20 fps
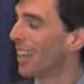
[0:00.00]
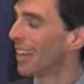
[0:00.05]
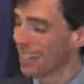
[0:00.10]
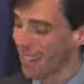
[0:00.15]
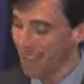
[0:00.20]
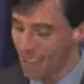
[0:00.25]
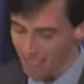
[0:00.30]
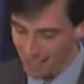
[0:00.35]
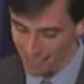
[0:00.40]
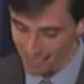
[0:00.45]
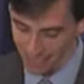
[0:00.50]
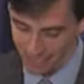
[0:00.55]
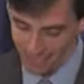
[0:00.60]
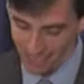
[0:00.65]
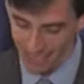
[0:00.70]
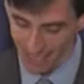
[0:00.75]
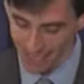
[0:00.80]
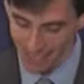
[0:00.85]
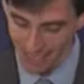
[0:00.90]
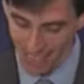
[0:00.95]
An
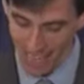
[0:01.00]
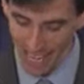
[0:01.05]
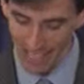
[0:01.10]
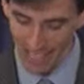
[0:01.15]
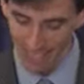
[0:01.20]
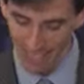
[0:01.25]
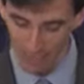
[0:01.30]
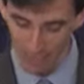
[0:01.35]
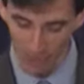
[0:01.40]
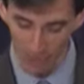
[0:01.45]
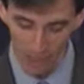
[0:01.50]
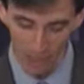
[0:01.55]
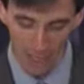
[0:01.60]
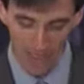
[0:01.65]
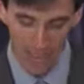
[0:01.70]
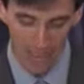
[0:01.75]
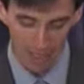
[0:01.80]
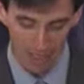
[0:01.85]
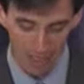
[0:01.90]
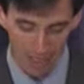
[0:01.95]
honest and candid look
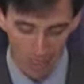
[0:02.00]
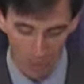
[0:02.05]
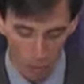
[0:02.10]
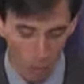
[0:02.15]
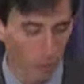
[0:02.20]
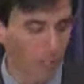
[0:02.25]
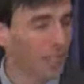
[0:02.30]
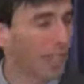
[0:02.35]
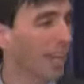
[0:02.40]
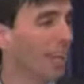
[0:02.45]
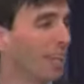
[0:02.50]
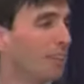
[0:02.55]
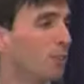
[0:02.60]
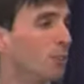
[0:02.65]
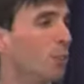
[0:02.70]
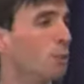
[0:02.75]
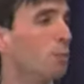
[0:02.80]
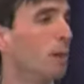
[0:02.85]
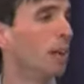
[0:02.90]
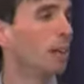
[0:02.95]
at things we can
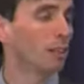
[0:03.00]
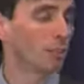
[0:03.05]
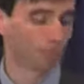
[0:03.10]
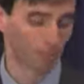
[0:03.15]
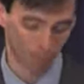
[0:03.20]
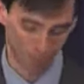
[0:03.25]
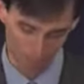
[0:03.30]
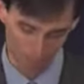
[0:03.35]
do better